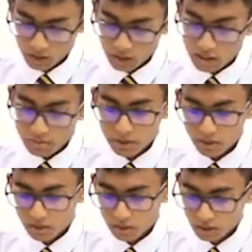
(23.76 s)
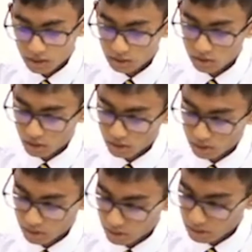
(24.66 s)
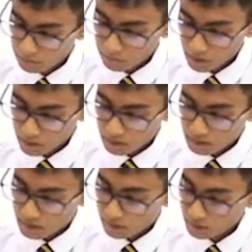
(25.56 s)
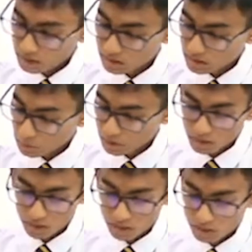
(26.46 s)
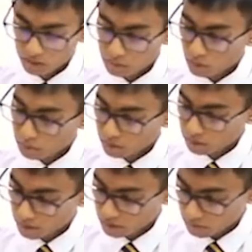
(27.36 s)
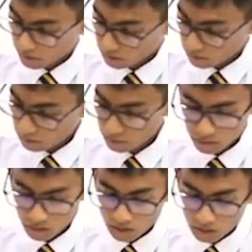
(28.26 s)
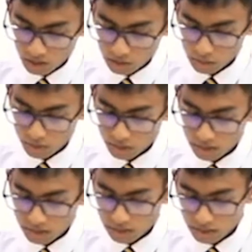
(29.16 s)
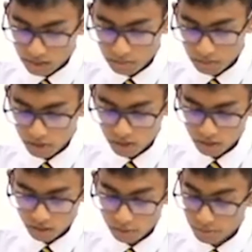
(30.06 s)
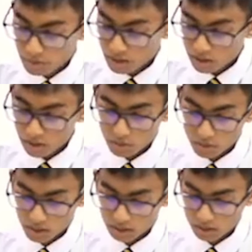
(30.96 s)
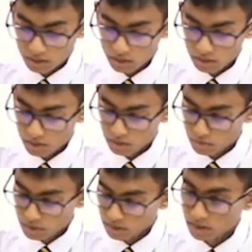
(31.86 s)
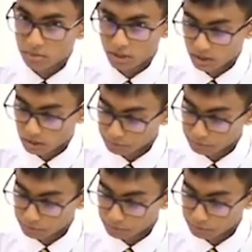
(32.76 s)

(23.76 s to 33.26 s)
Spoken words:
Our speaker joining us today is having a distinguished career in corporate affairs management, including consistent pitching of major news angles to business media.